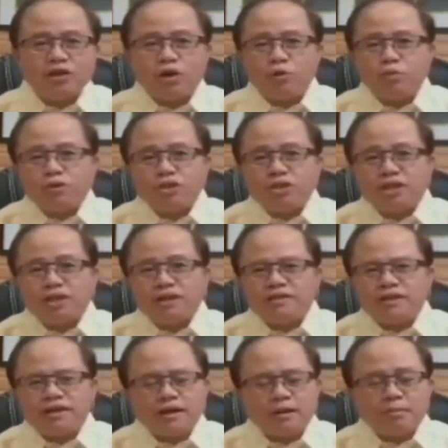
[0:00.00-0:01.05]

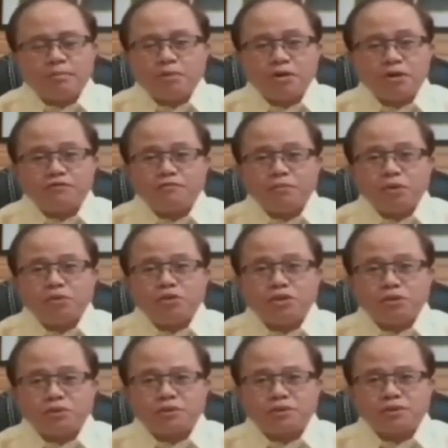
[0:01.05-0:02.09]
accomplishing the number of
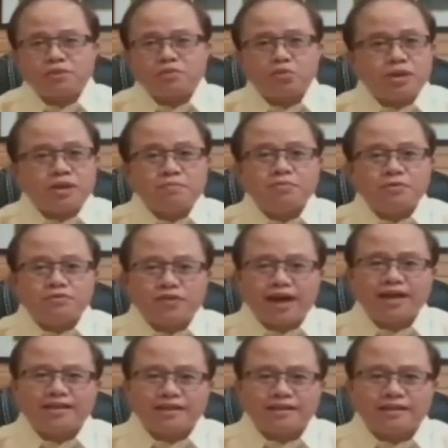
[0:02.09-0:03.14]
modules we
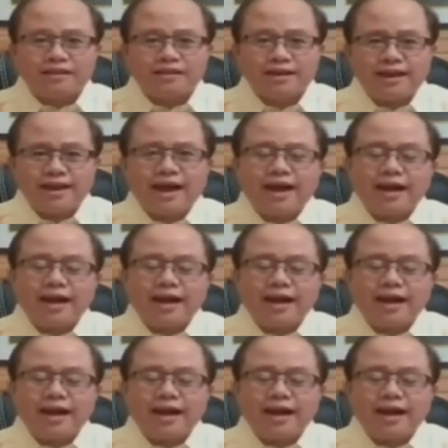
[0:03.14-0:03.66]
provided,